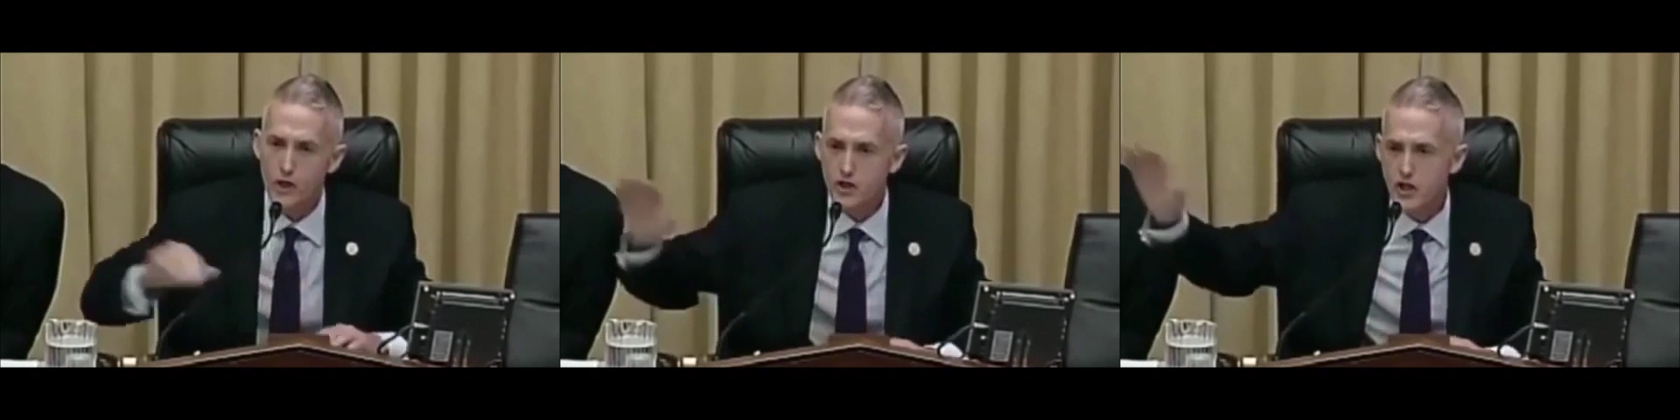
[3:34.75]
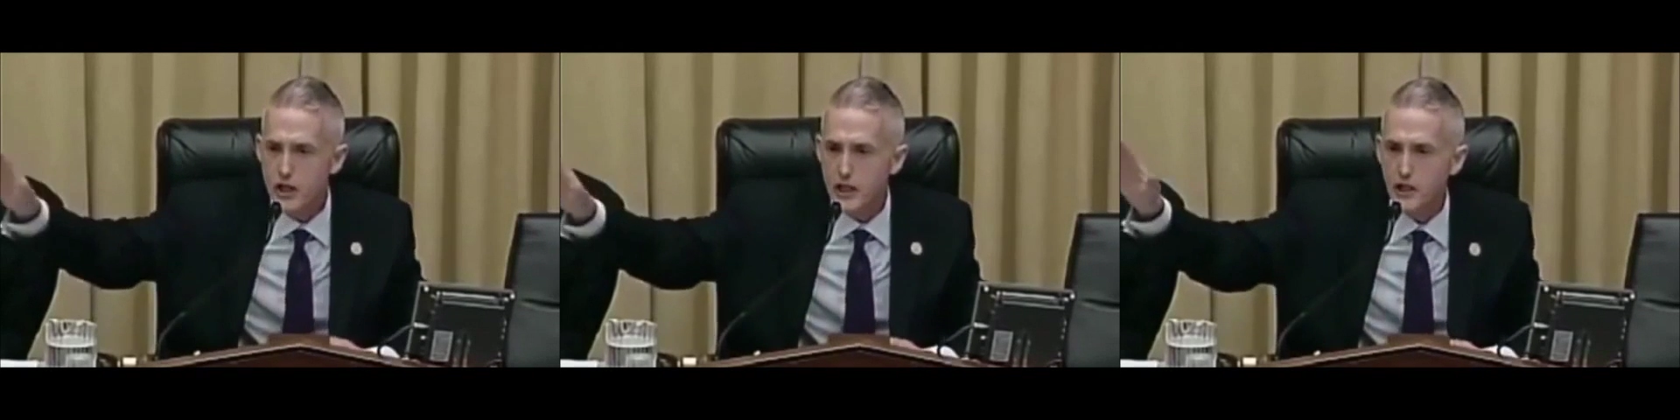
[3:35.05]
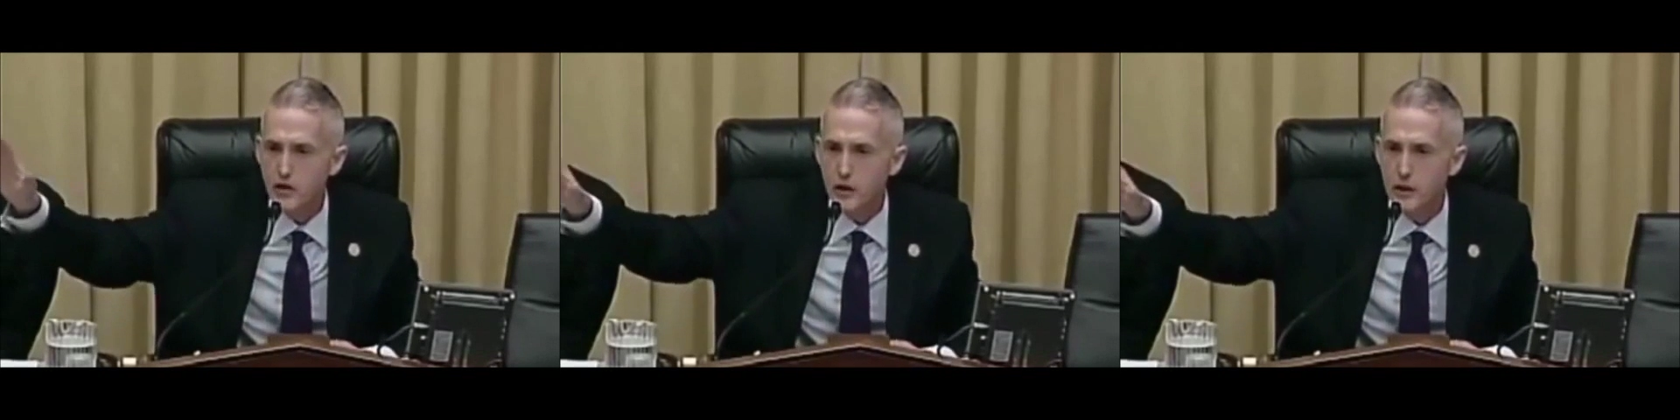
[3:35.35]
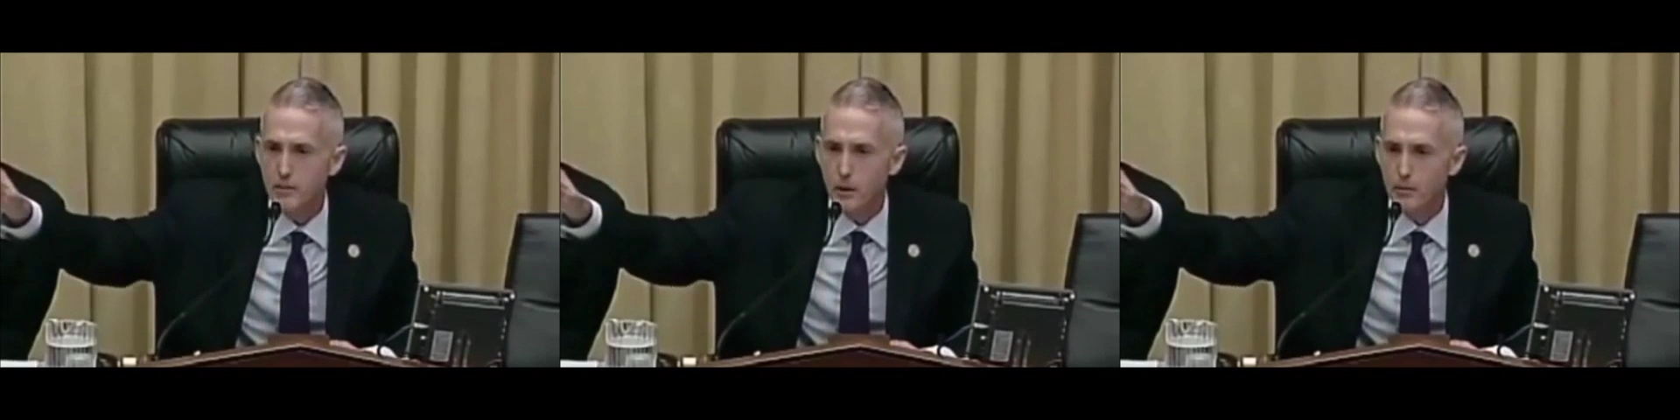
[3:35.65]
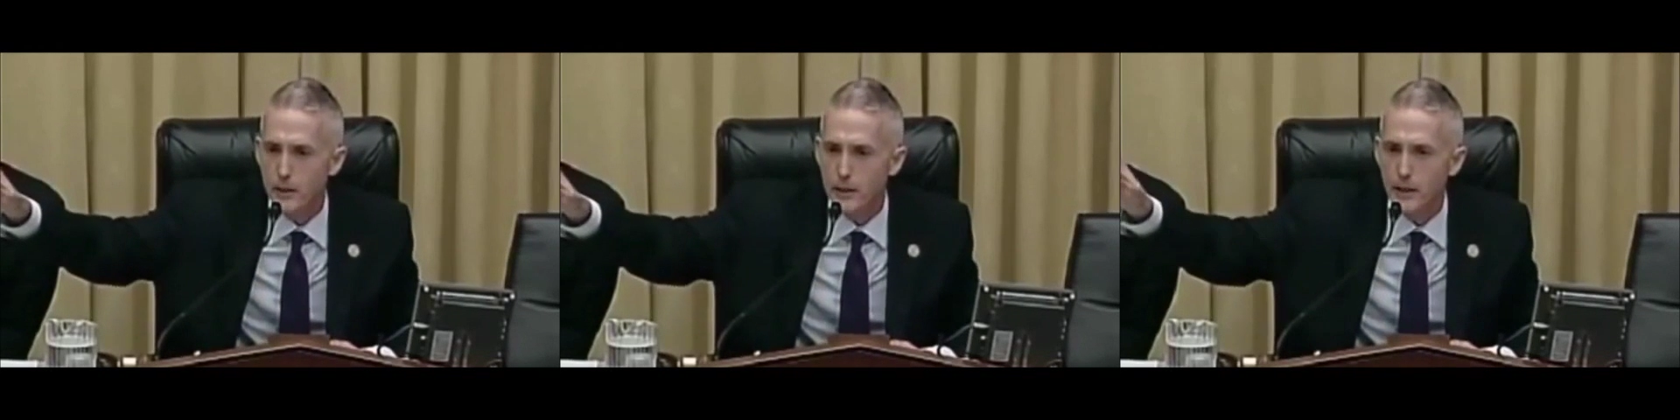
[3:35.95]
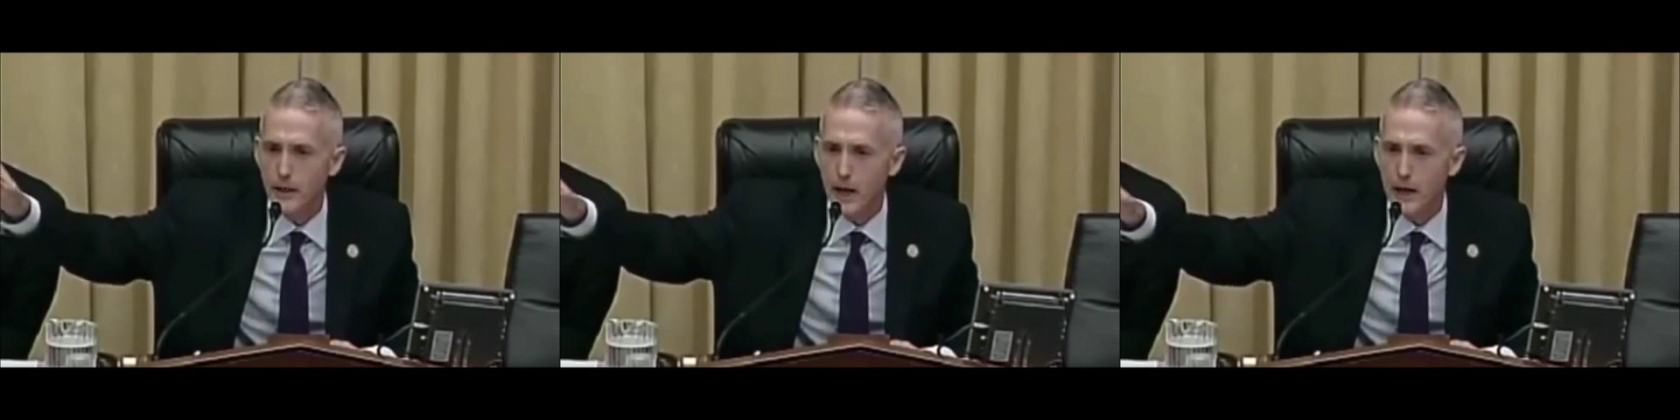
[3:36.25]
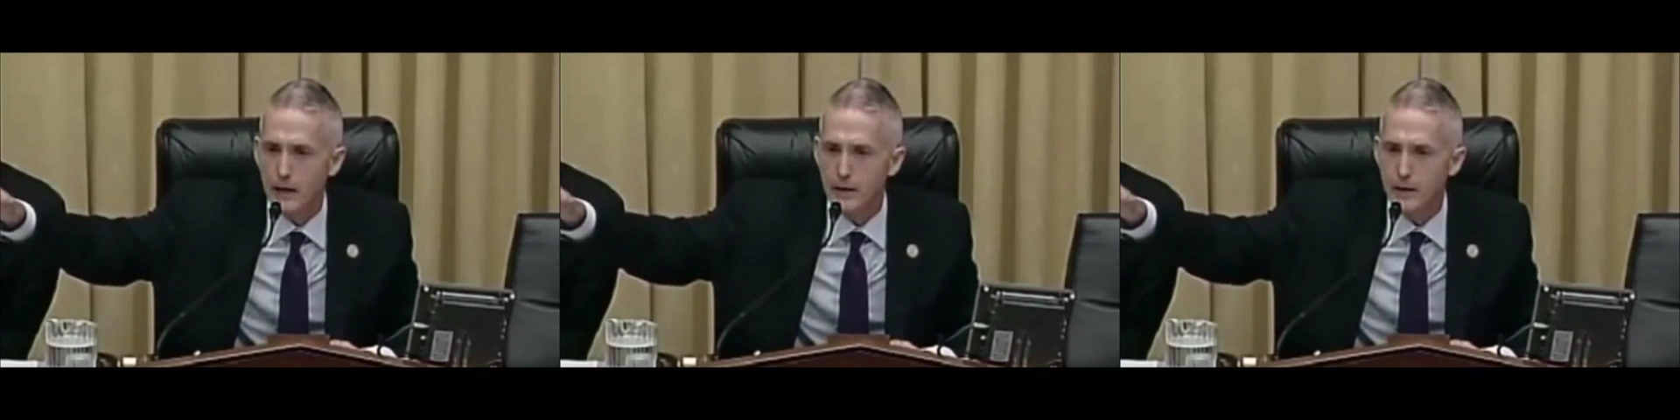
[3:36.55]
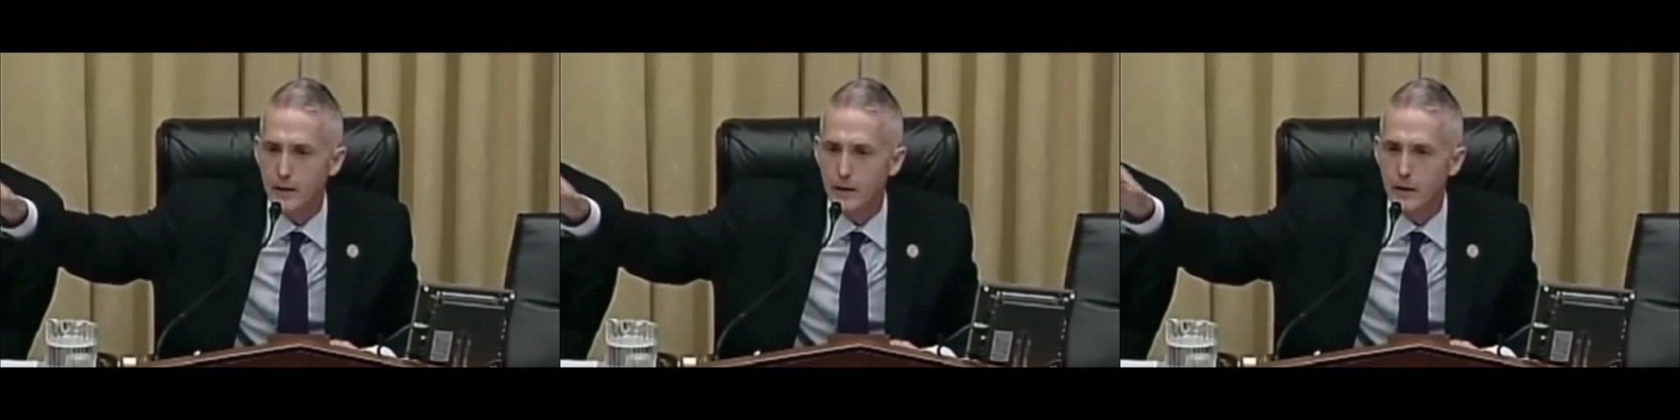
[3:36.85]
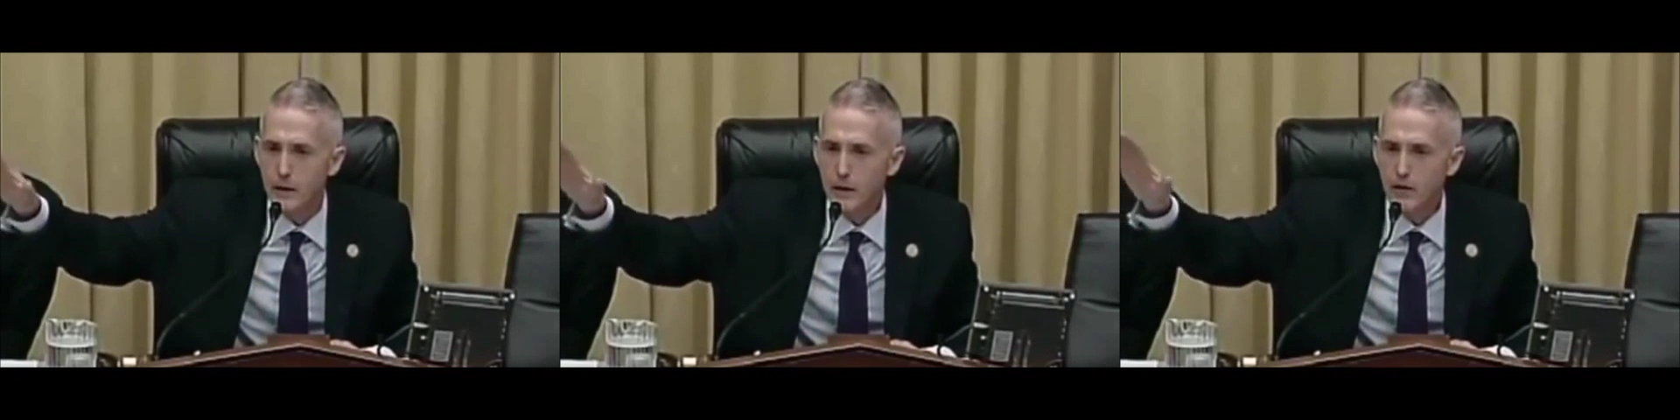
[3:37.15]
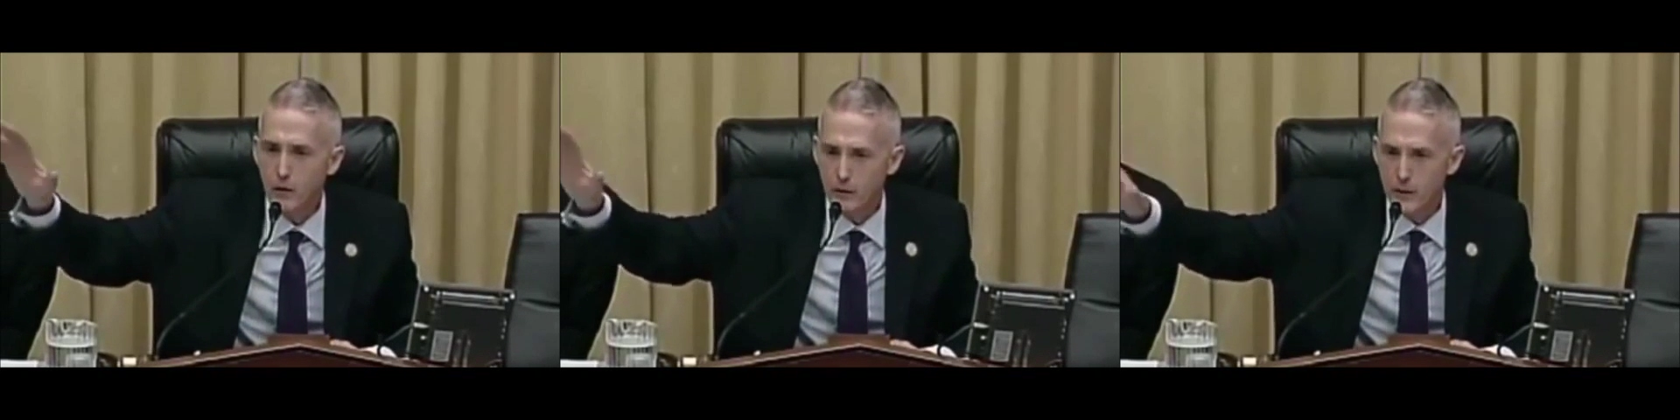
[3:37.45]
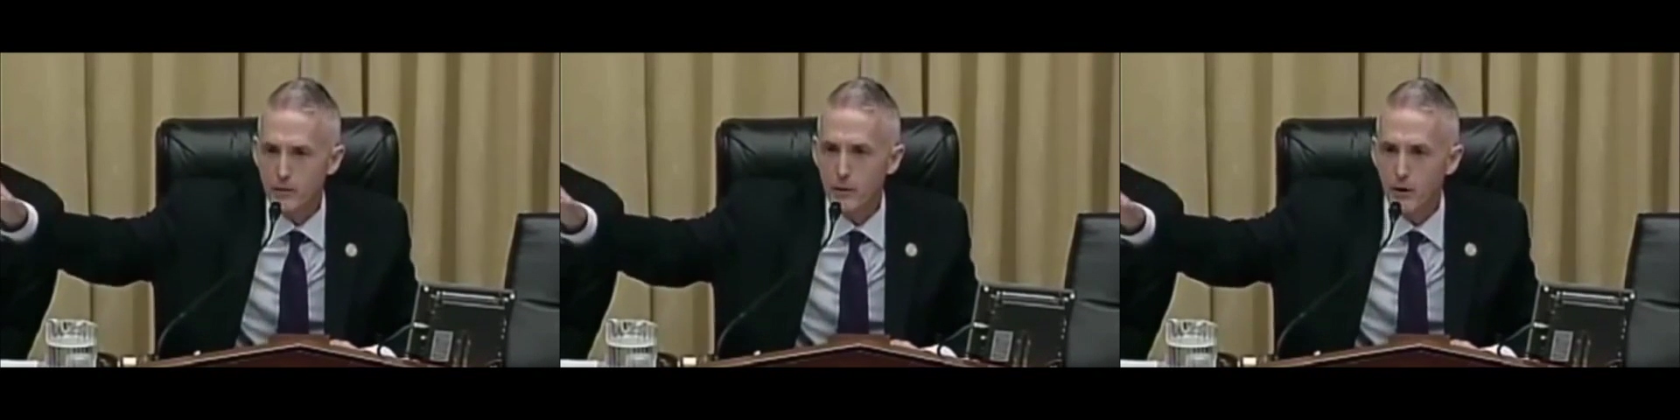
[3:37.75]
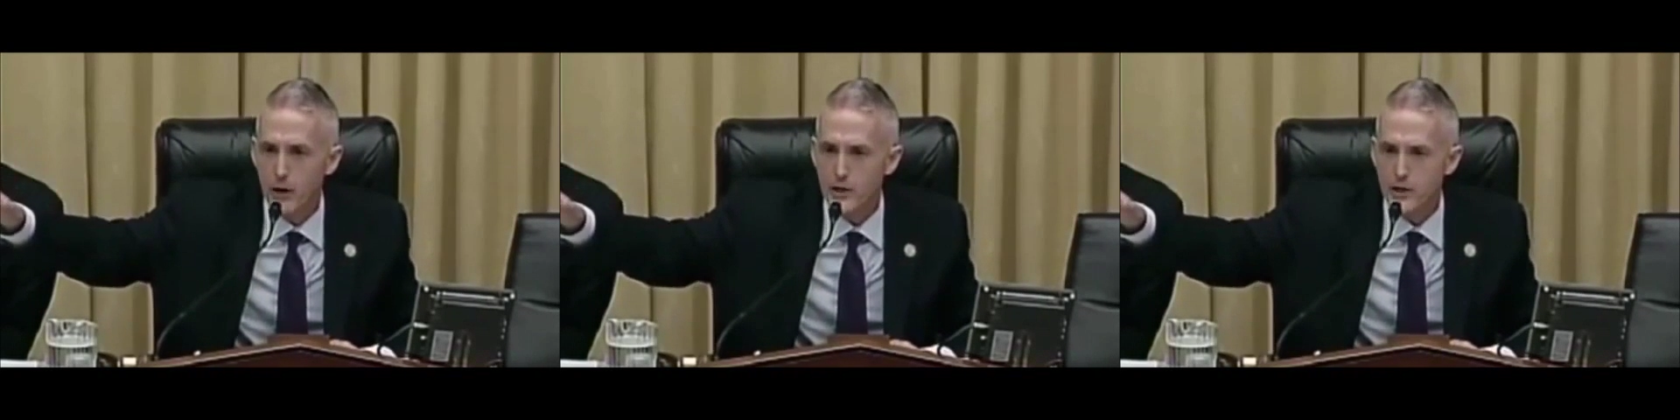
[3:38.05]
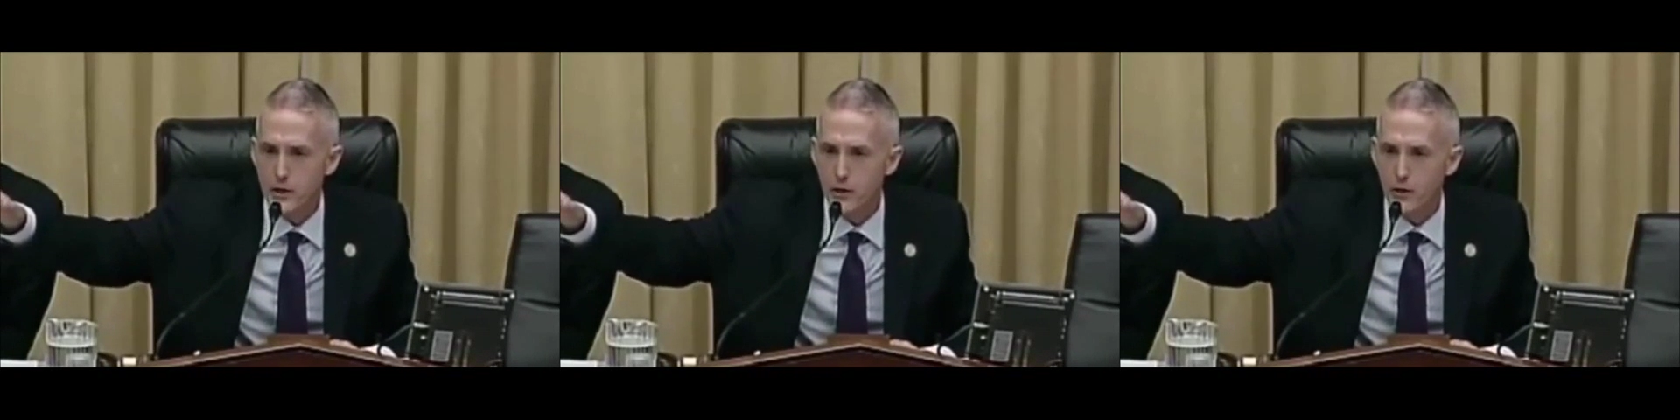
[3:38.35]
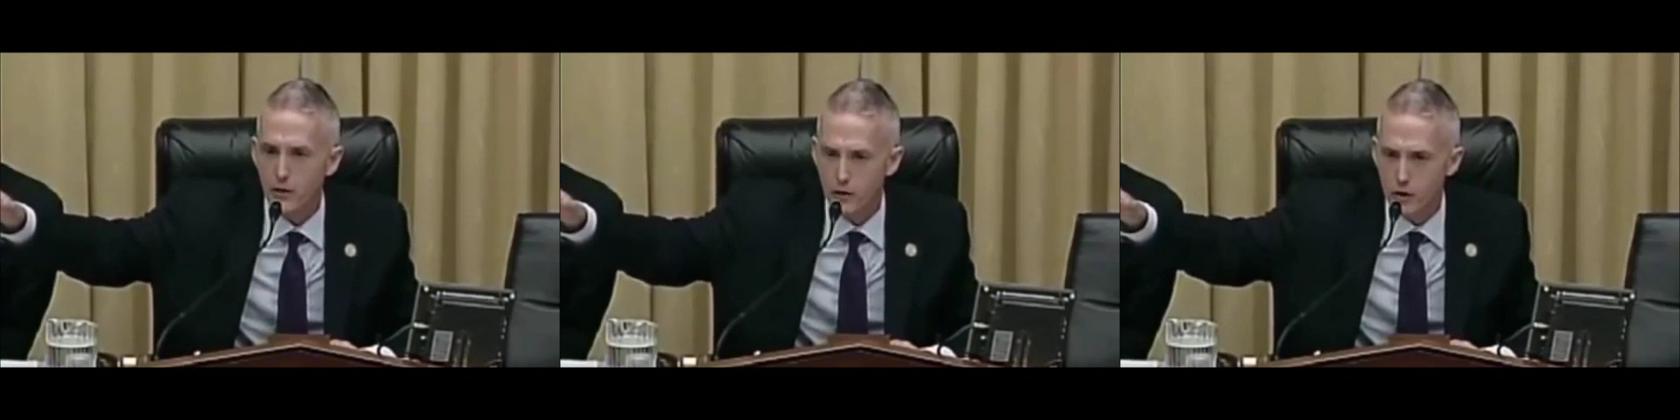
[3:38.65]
seeking to implement an idea from a Democrat senator?